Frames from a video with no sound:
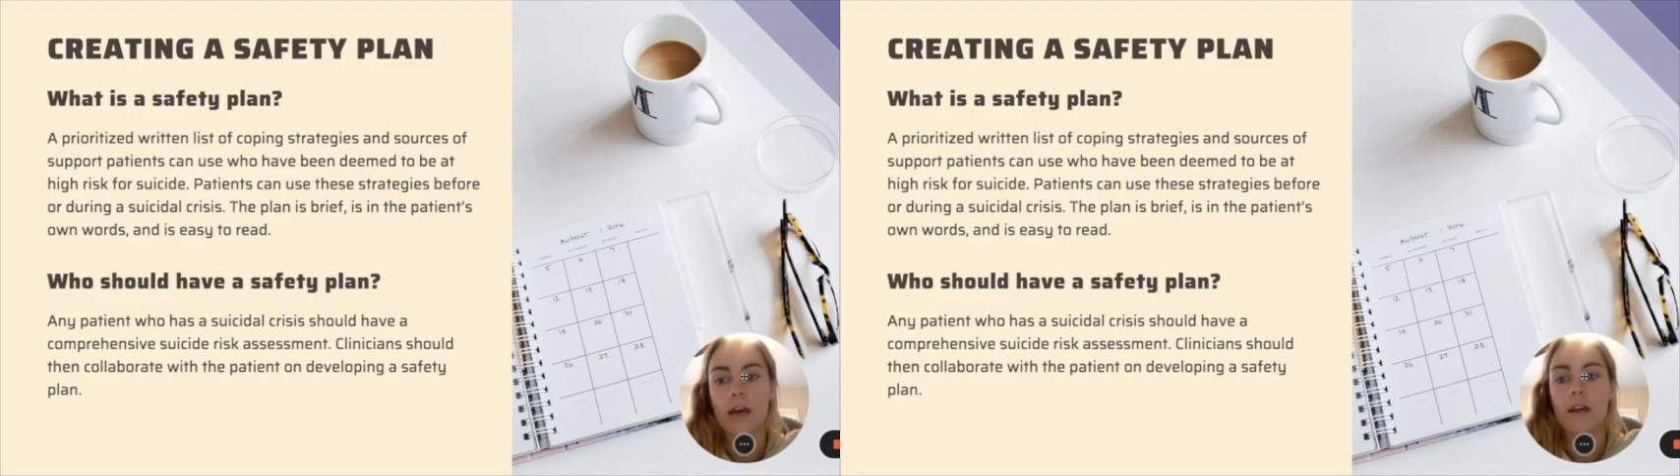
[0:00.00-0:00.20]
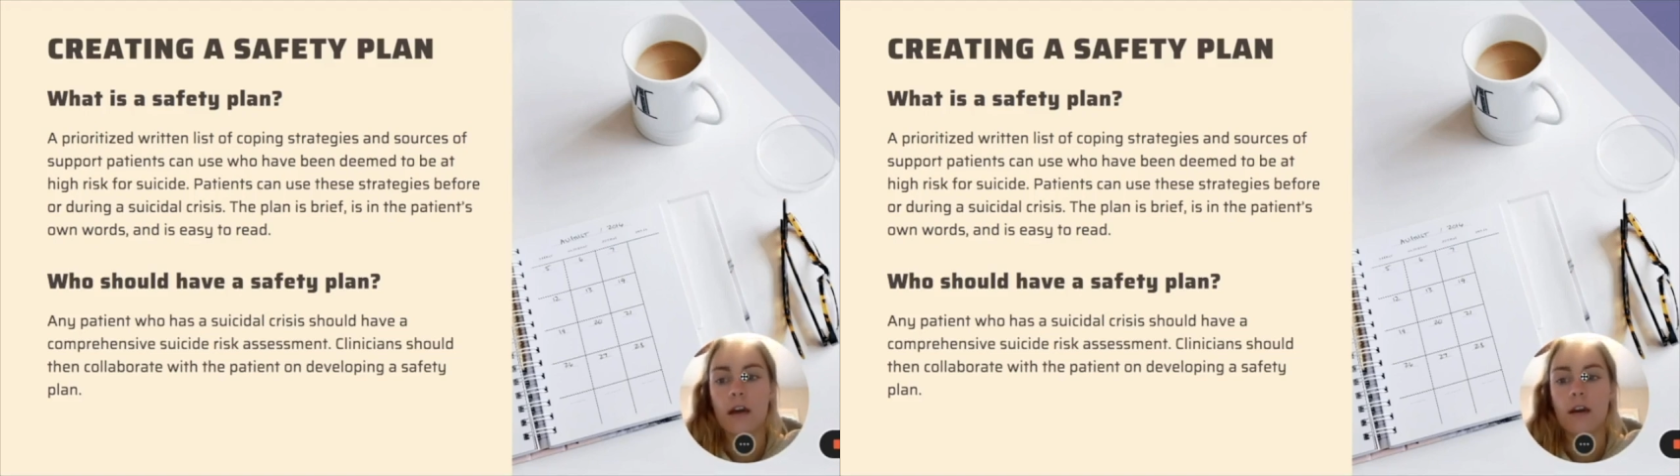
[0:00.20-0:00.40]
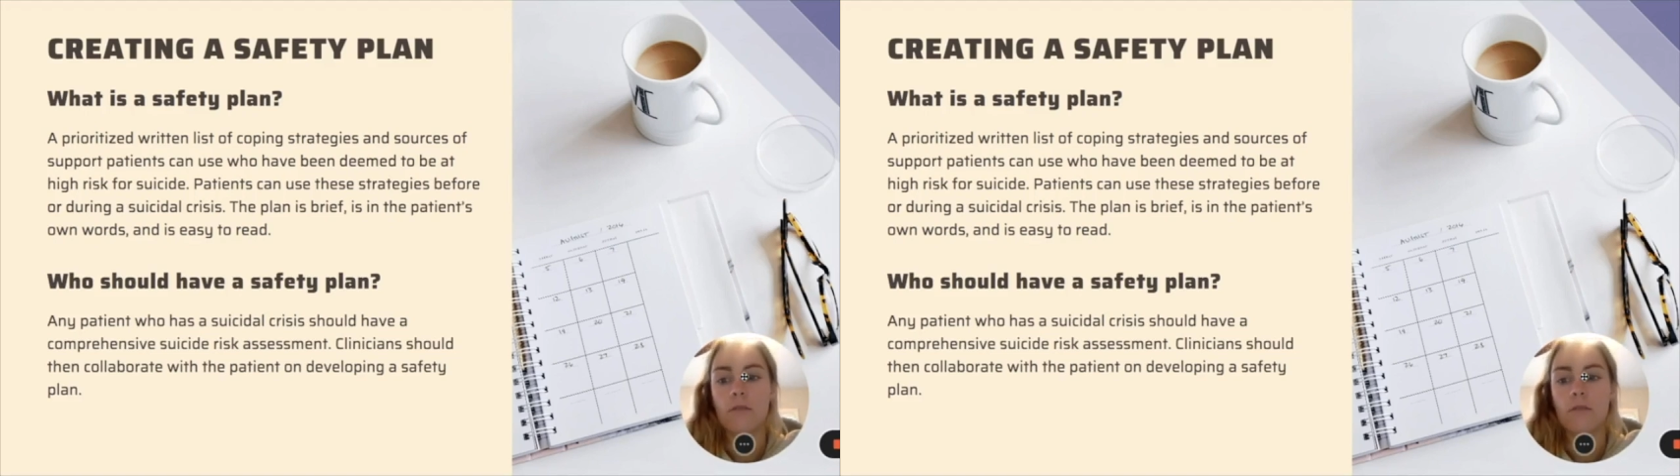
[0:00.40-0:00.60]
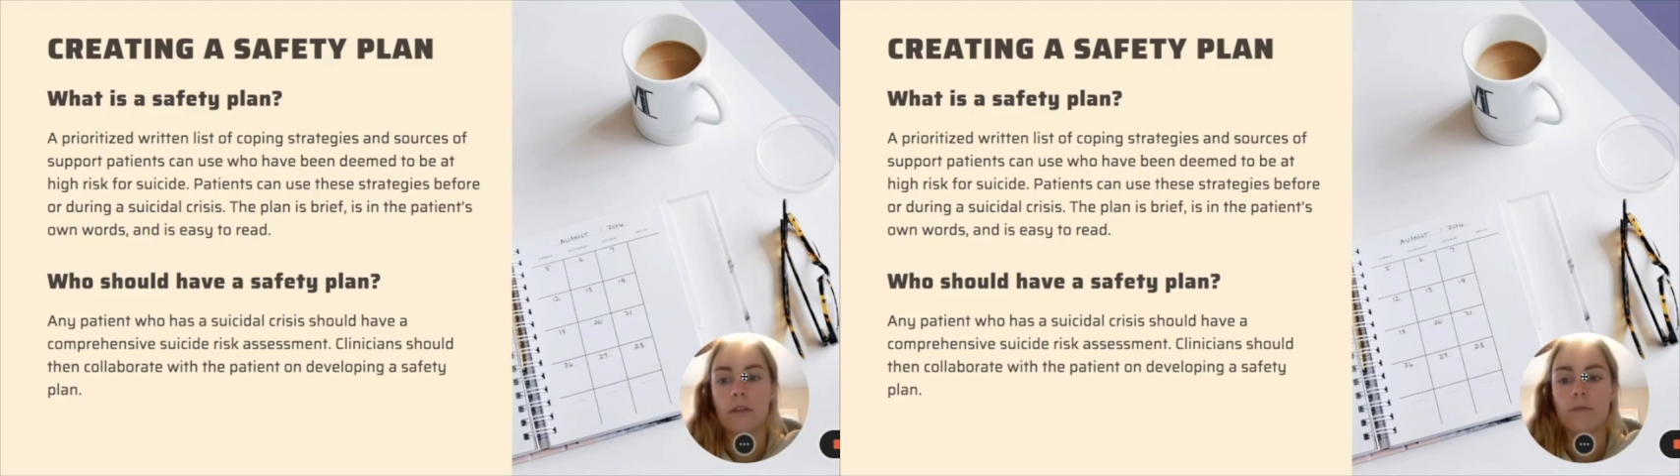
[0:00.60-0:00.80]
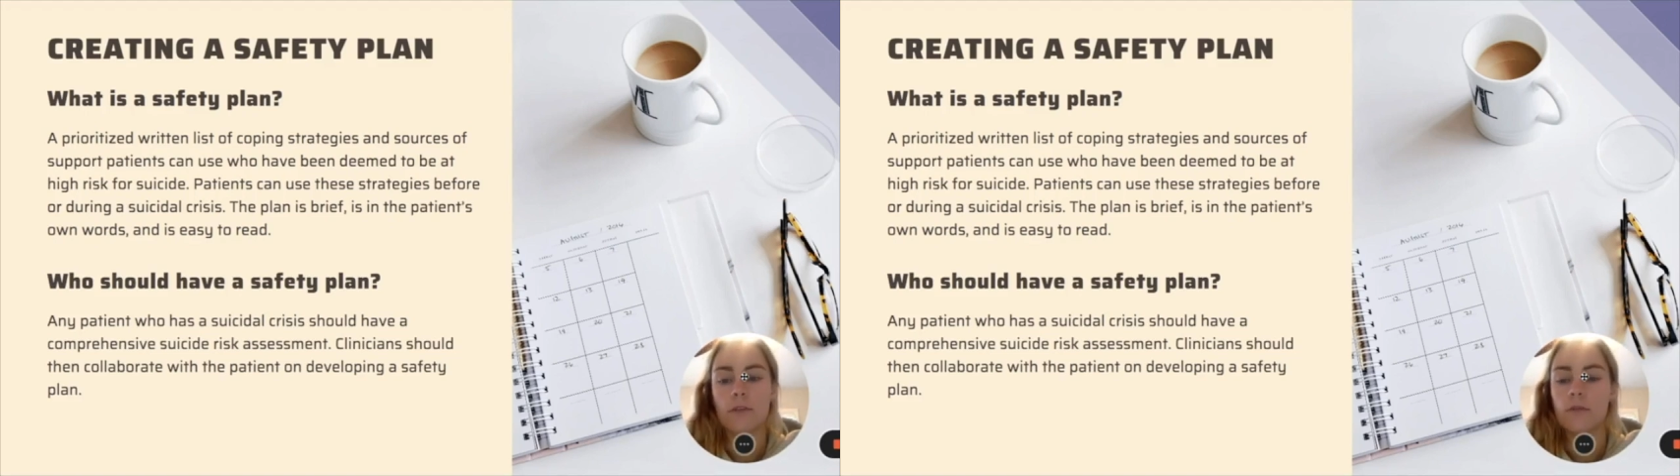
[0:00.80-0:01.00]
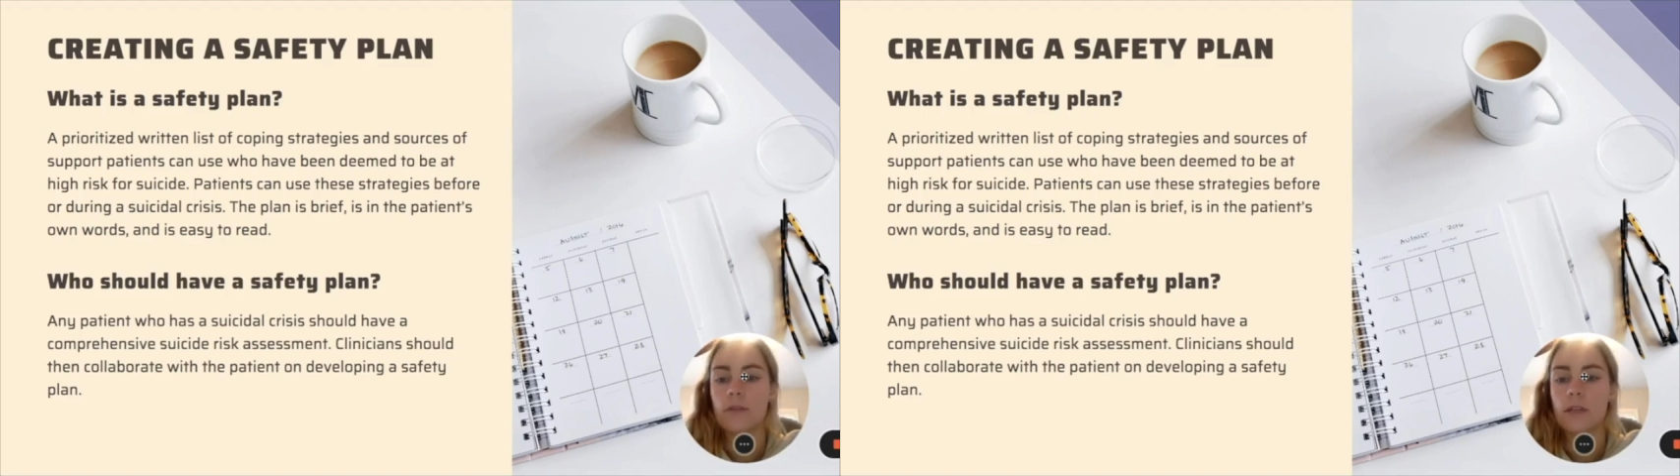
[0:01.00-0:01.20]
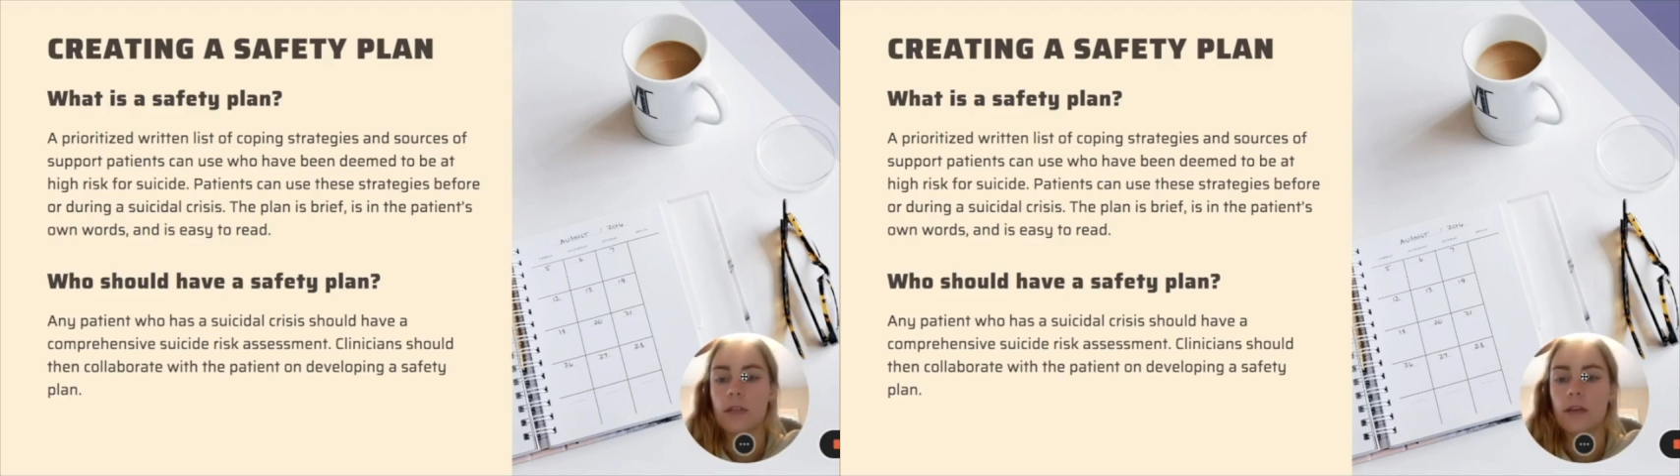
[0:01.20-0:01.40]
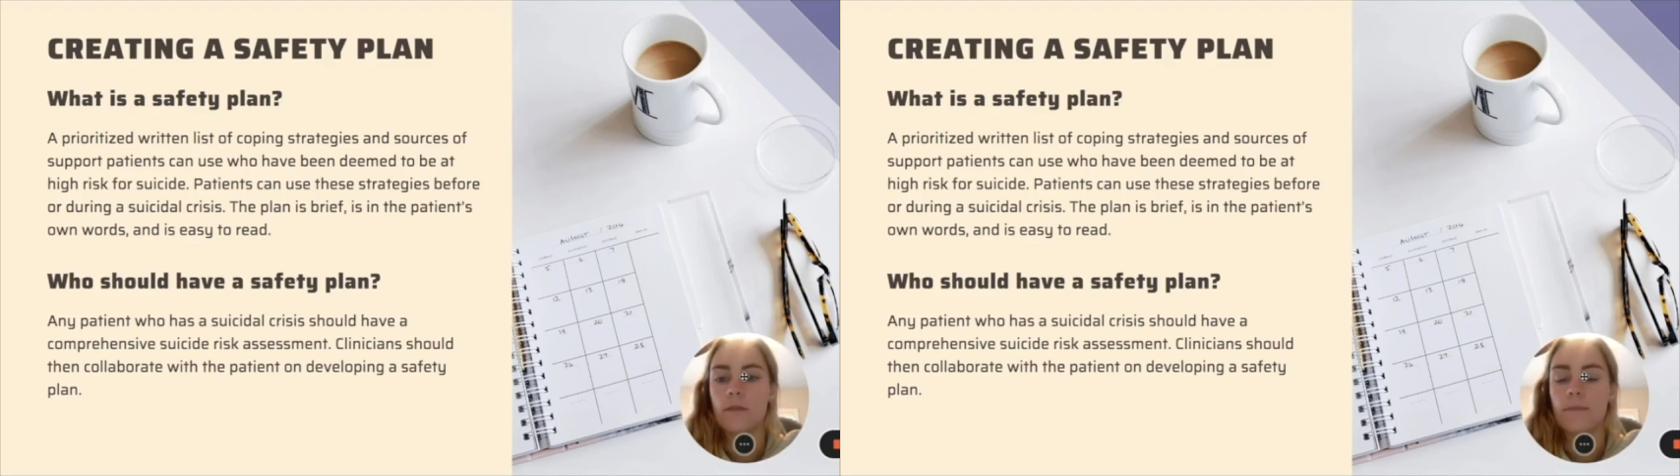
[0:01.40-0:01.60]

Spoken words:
high risk for suicide.